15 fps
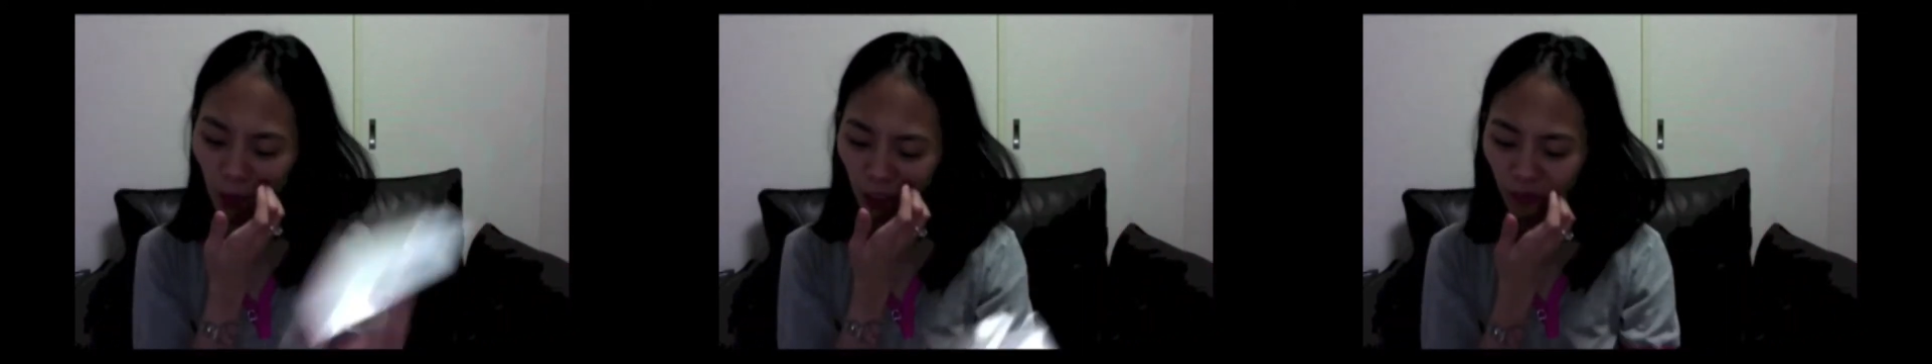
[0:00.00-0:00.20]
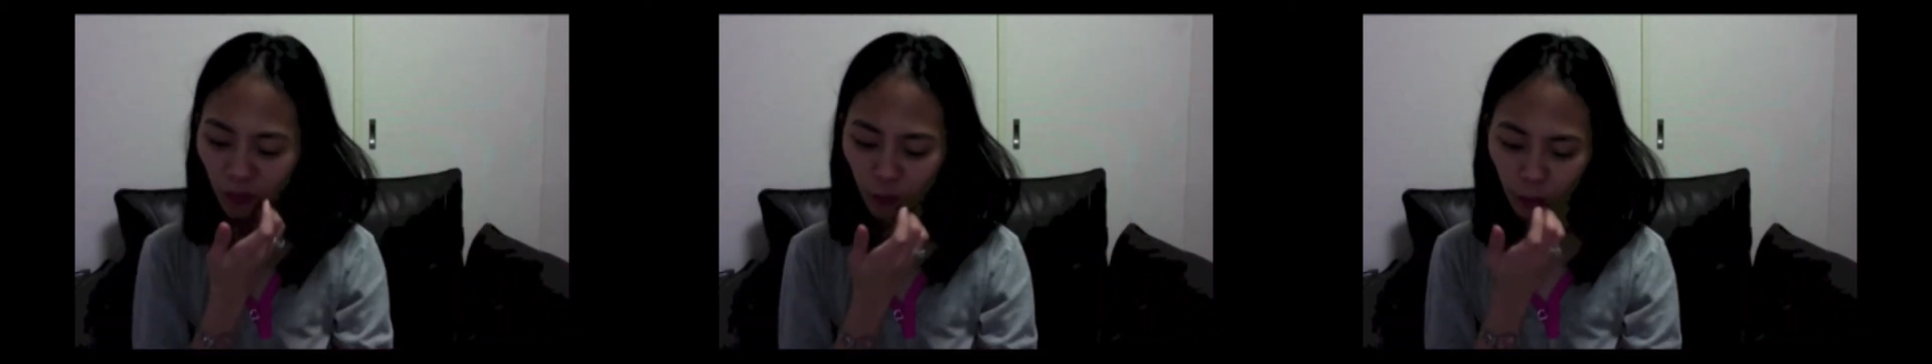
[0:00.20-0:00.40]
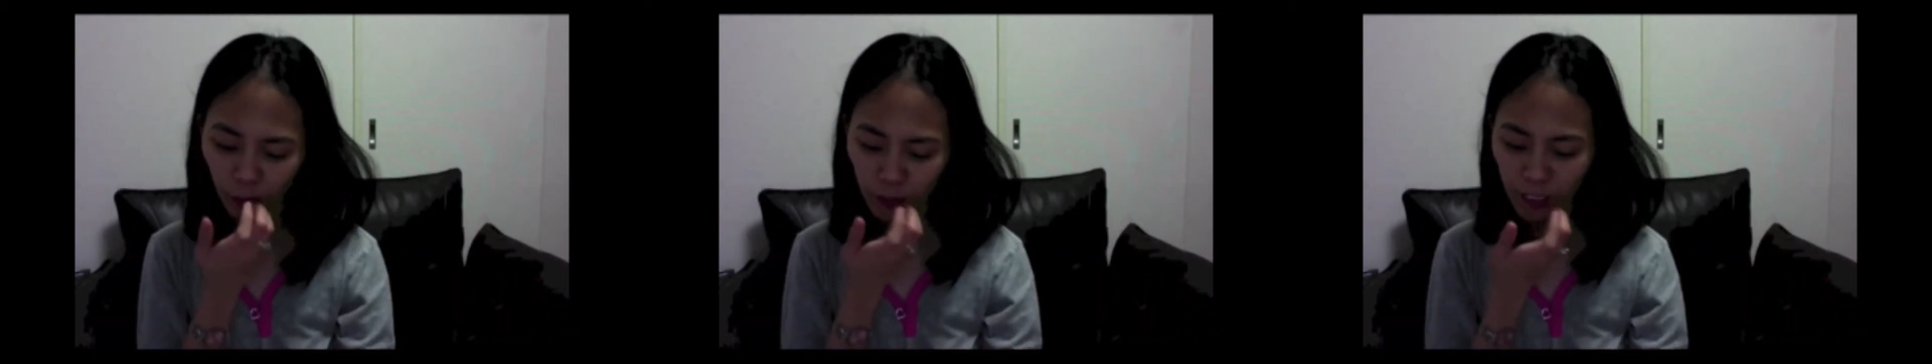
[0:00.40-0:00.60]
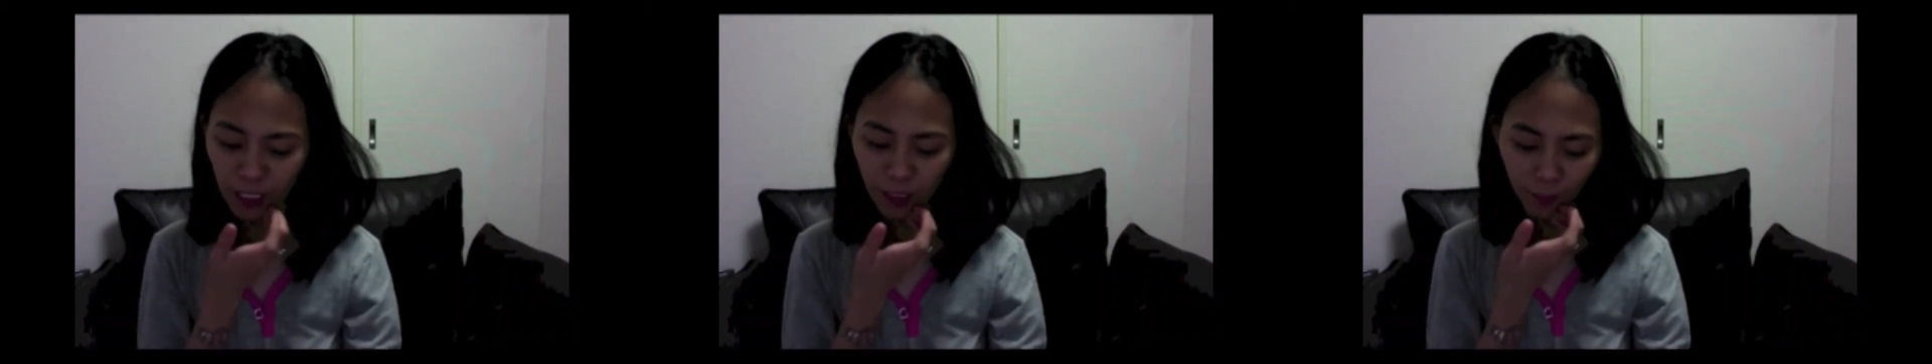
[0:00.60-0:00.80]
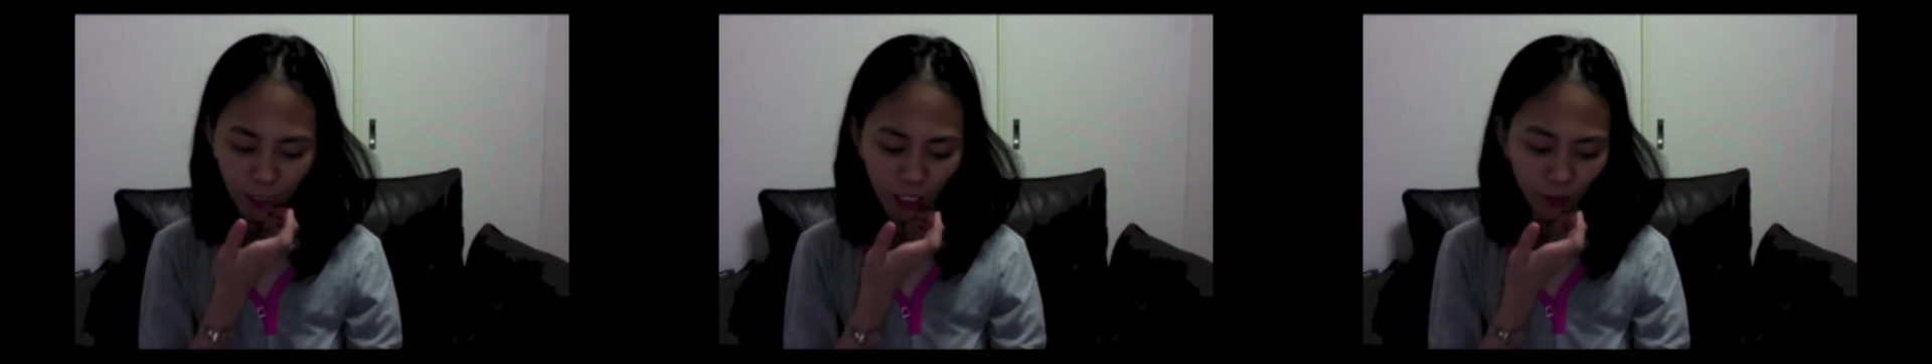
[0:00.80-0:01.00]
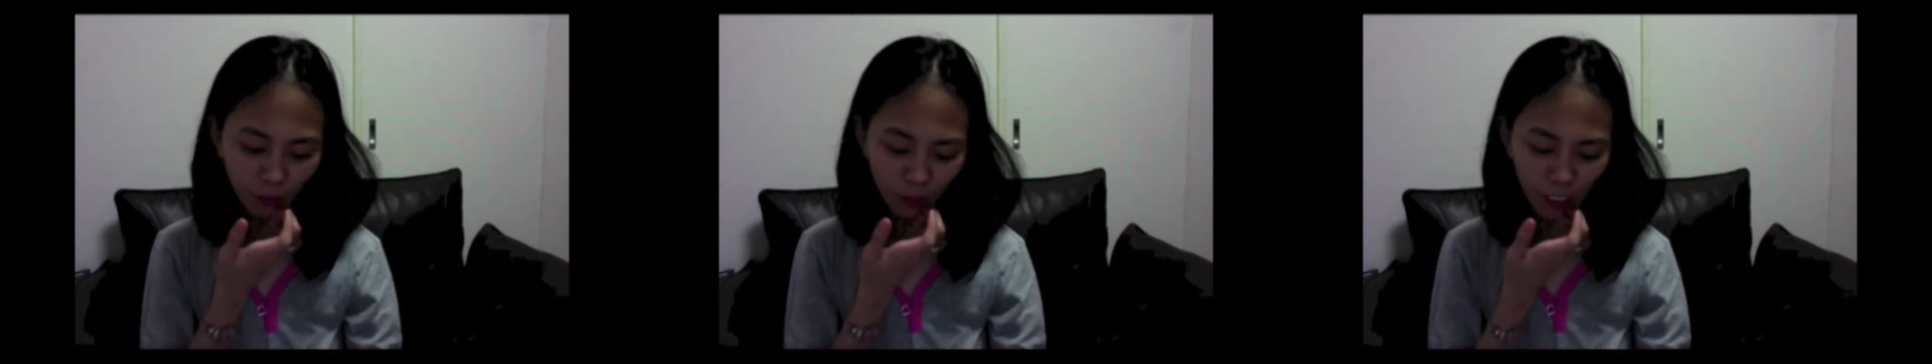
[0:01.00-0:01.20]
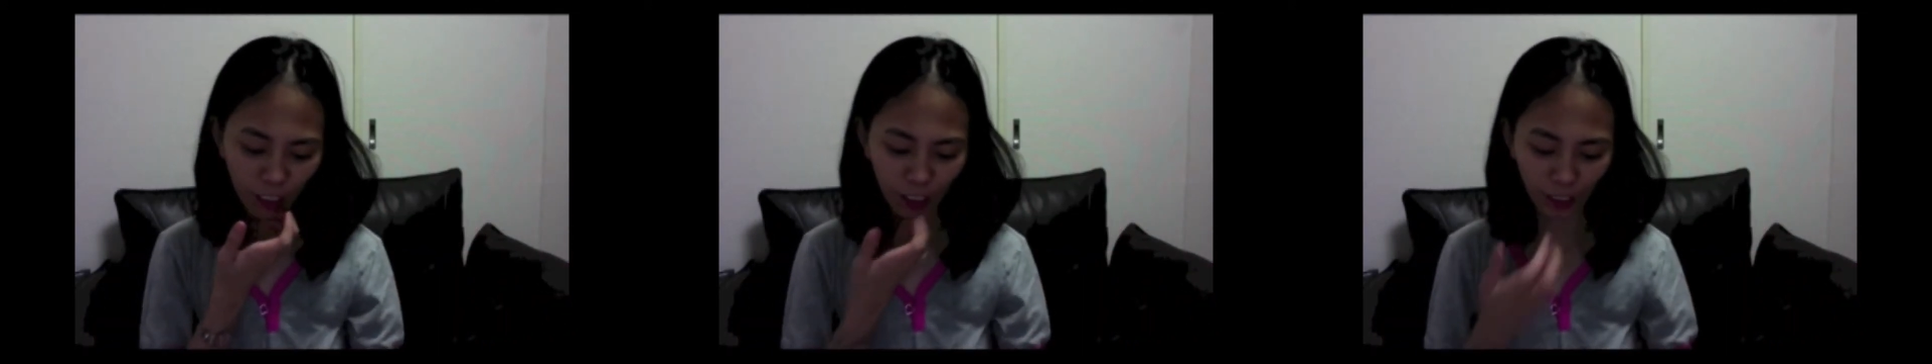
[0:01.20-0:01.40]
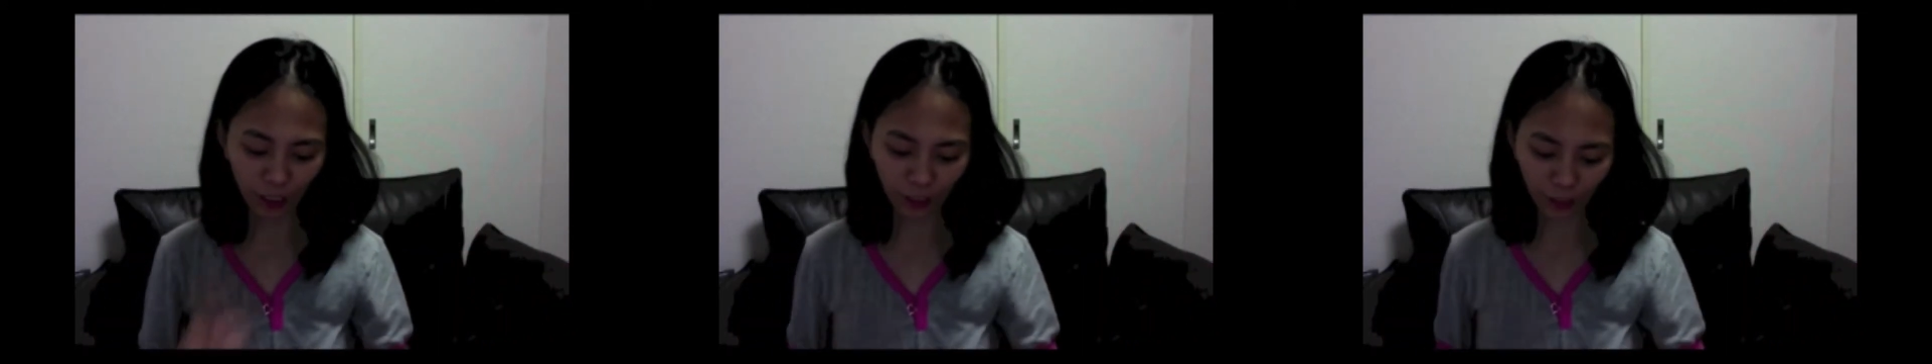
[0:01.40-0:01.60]
I got one for me and
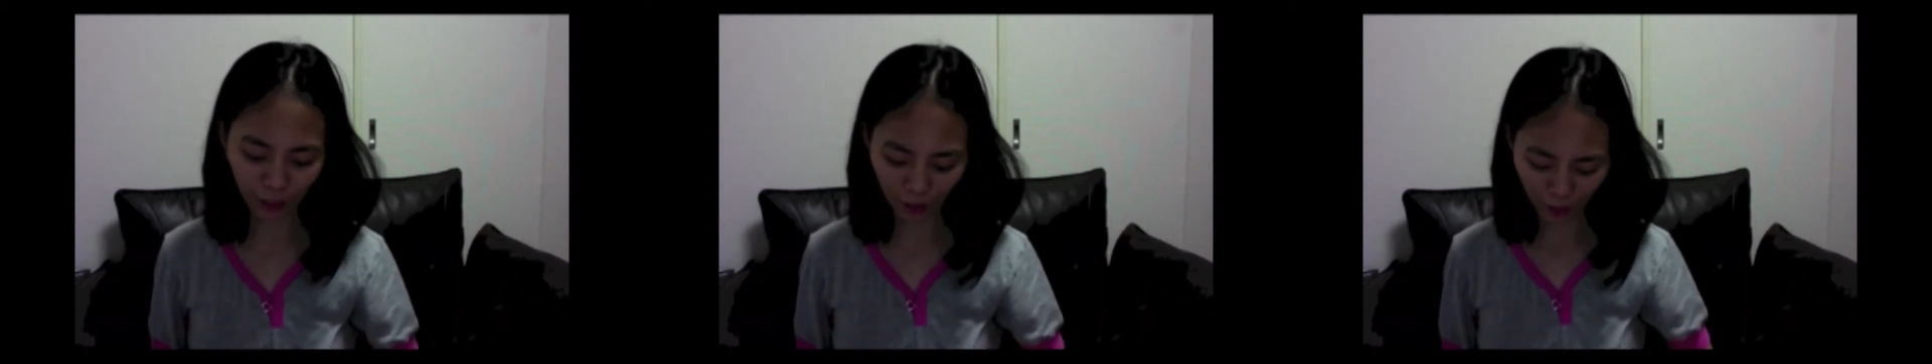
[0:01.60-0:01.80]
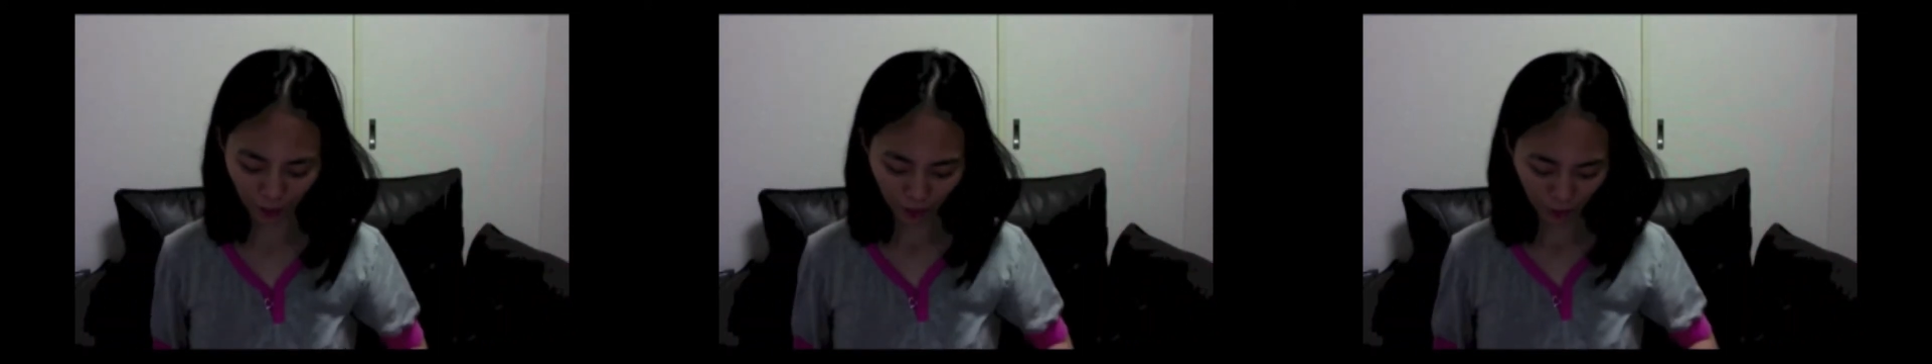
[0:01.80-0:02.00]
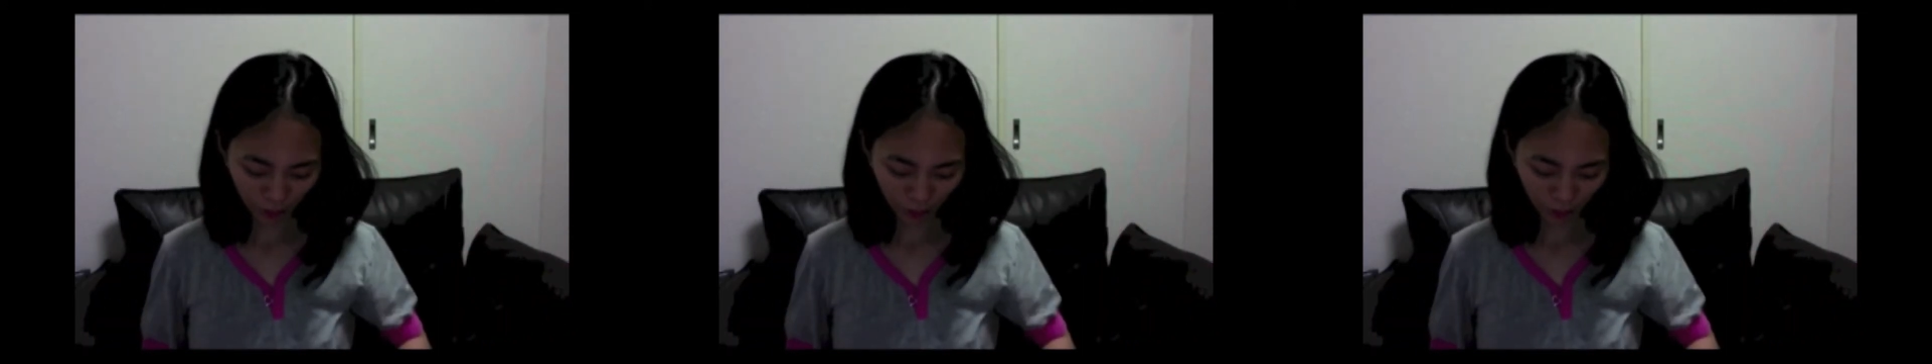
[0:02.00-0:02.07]
my friend.